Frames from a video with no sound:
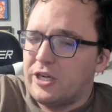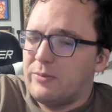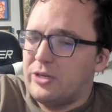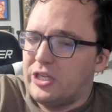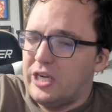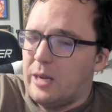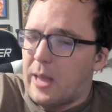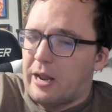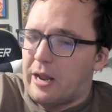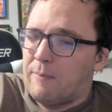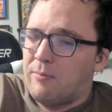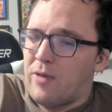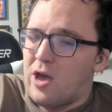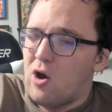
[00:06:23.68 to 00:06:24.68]
machine that
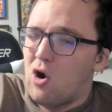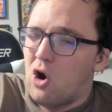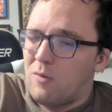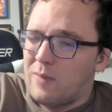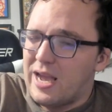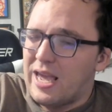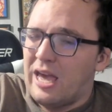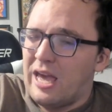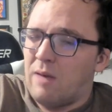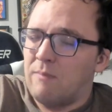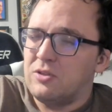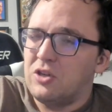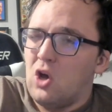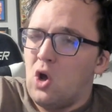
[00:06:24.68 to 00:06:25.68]
can play all my
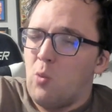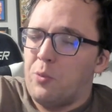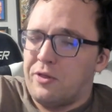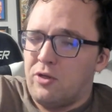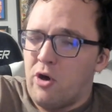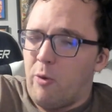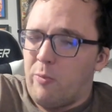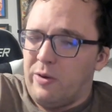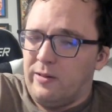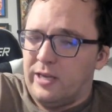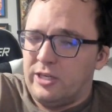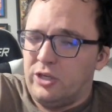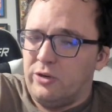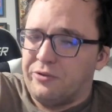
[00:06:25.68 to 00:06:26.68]
games with no
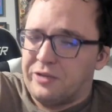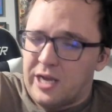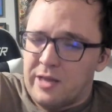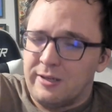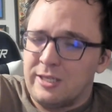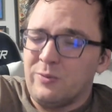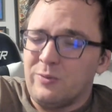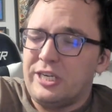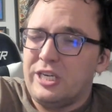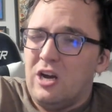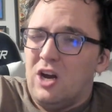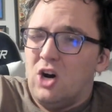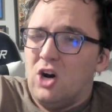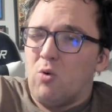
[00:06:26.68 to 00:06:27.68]
real issues. And the Switch
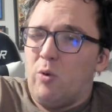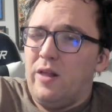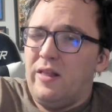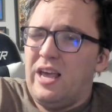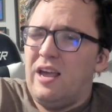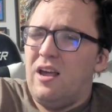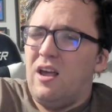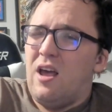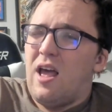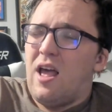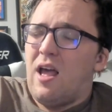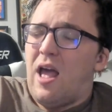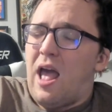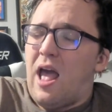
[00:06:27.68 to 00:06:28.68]
really
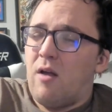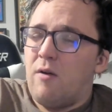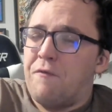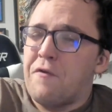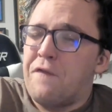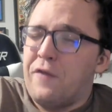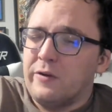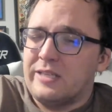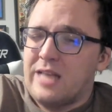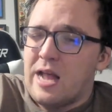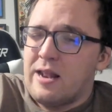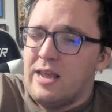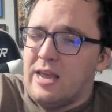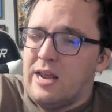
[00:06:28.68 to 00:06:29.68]
fulfills
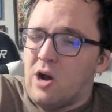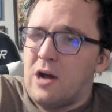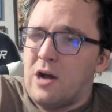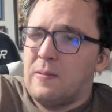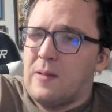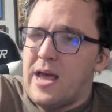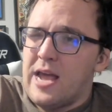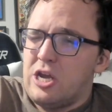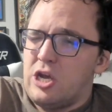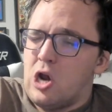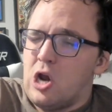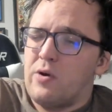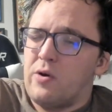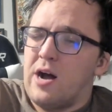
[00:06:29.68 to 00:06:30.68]
that need,
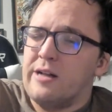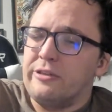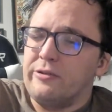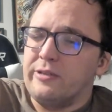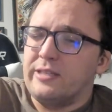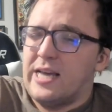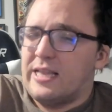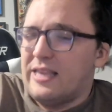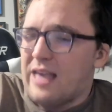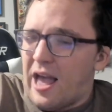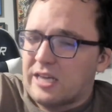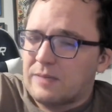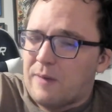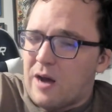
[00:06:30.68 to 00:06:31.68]
unlike, you know, consoles like the
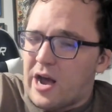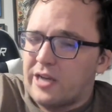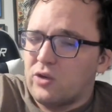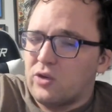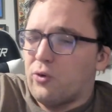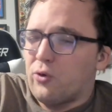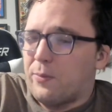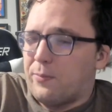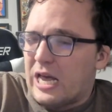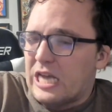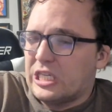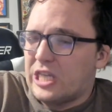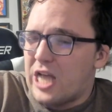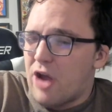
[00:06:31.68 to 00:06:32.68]
Xbox or the
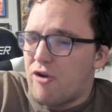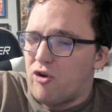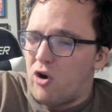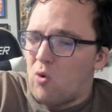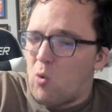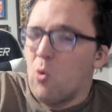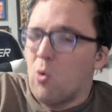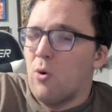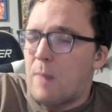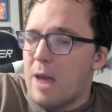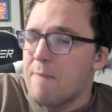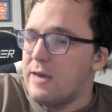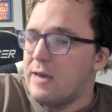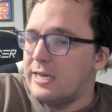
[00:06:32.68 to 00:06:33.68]
PlayStation or
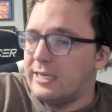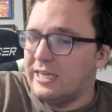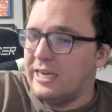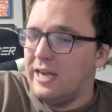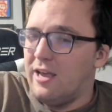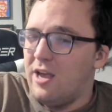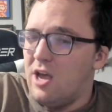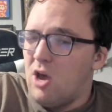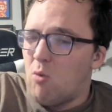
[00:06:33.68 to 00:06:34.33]
my PC.